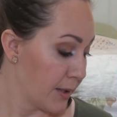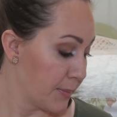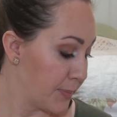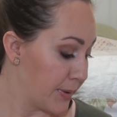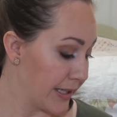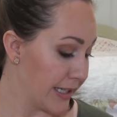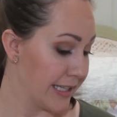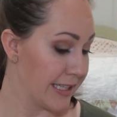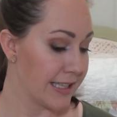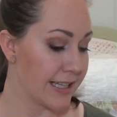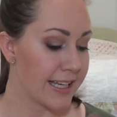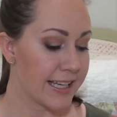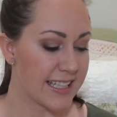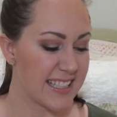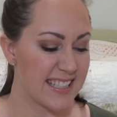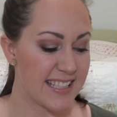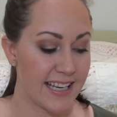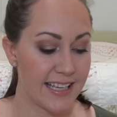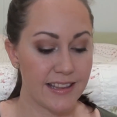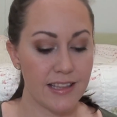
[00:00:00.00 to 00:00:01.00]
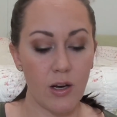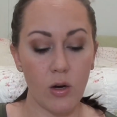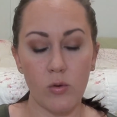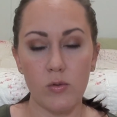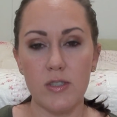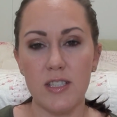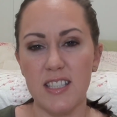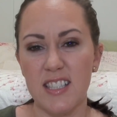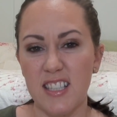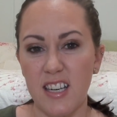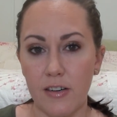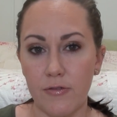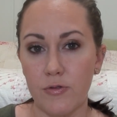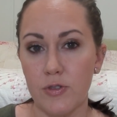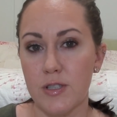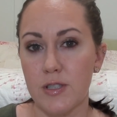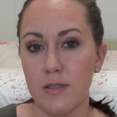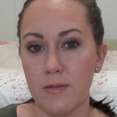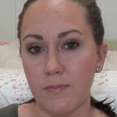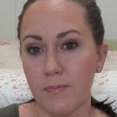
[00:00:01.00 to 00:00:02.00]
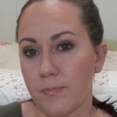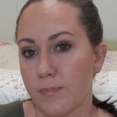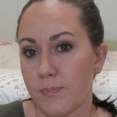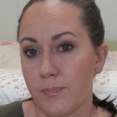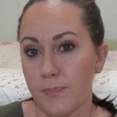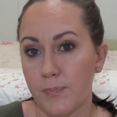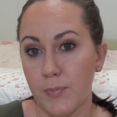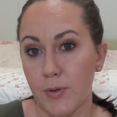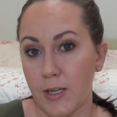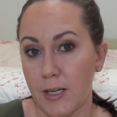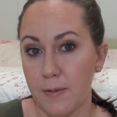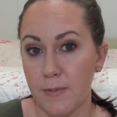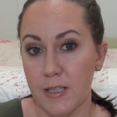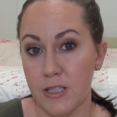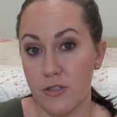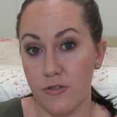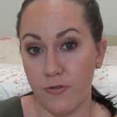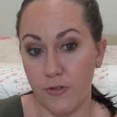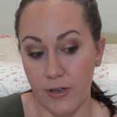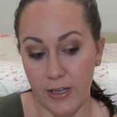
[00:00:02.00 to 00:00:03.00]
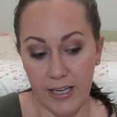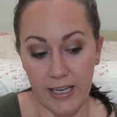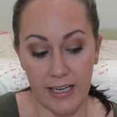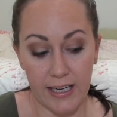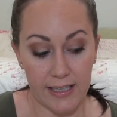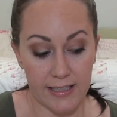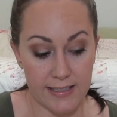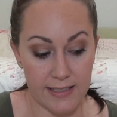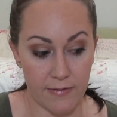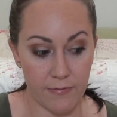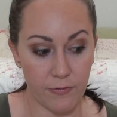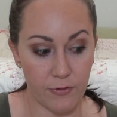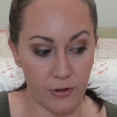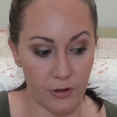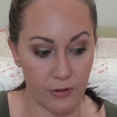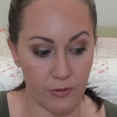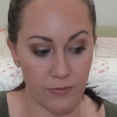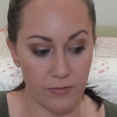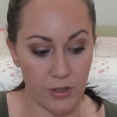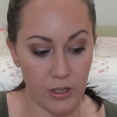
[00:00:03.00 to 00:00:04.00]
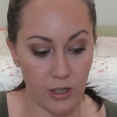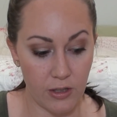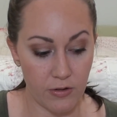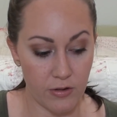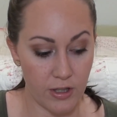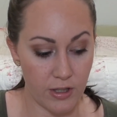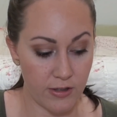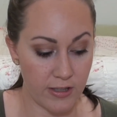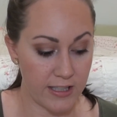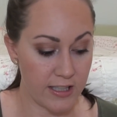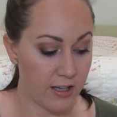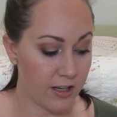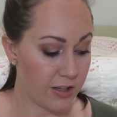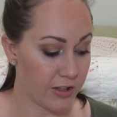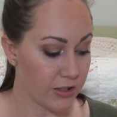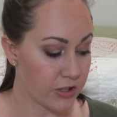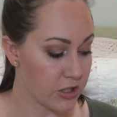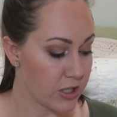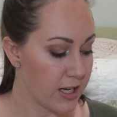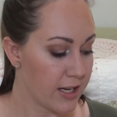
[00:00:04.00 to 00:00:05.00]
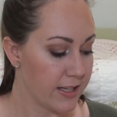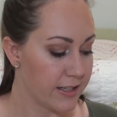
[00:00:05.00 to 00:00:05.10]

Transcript: But like I said, the Ulta stuff was pretty much free except for, you know, $30.